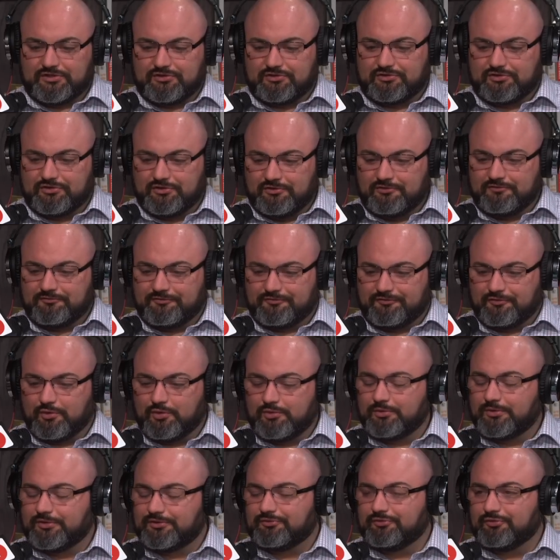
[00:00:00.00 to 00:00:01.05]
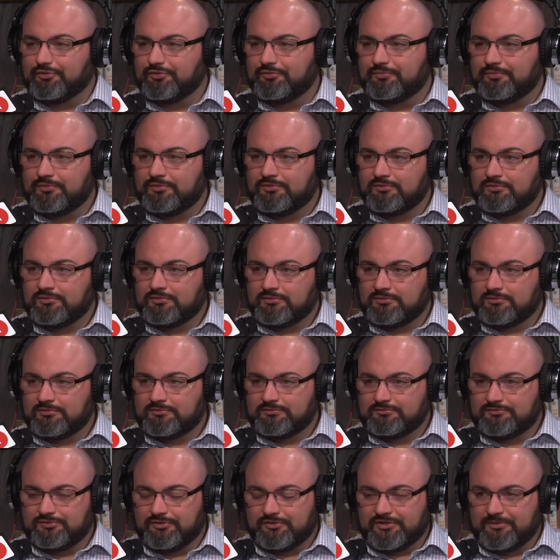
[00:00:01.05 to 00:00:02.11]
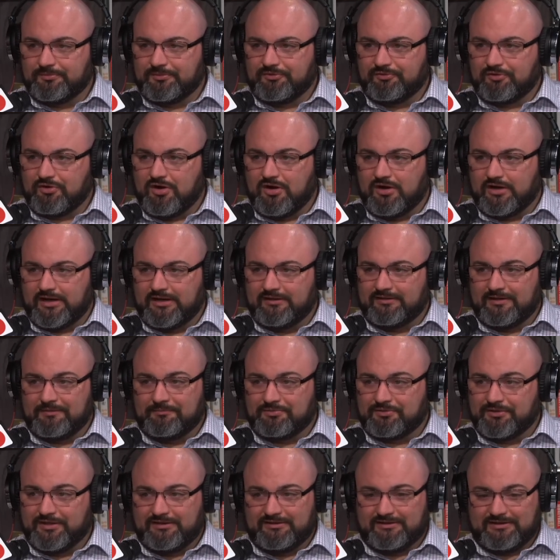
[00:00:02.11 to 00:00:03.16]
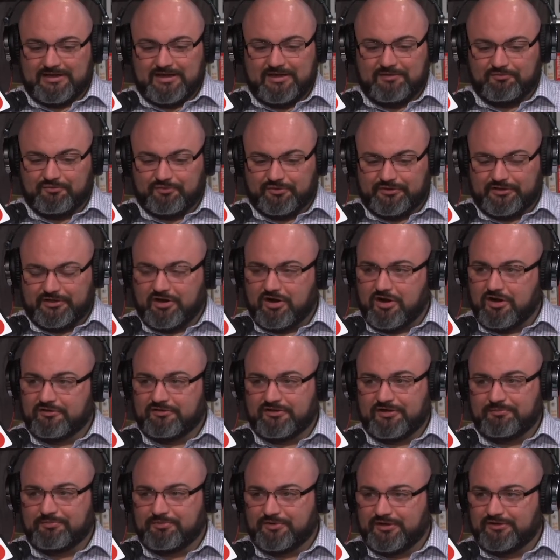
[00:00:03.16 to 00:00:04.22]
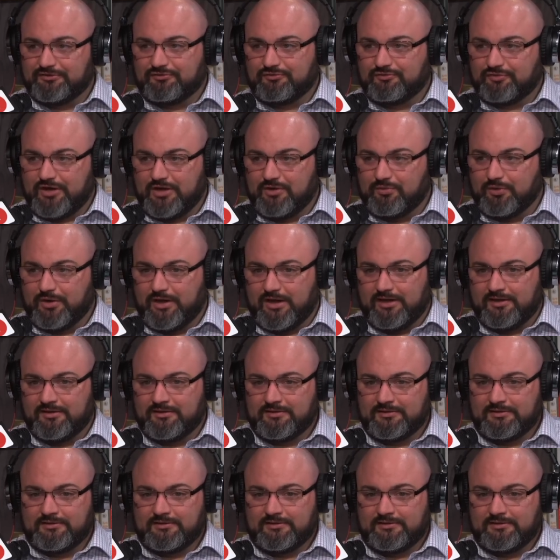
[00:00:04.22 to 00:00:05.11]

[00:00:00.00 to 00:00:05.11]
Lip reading: good forward group. Don't get me wrong, and they play the game really hard and they play it the right way.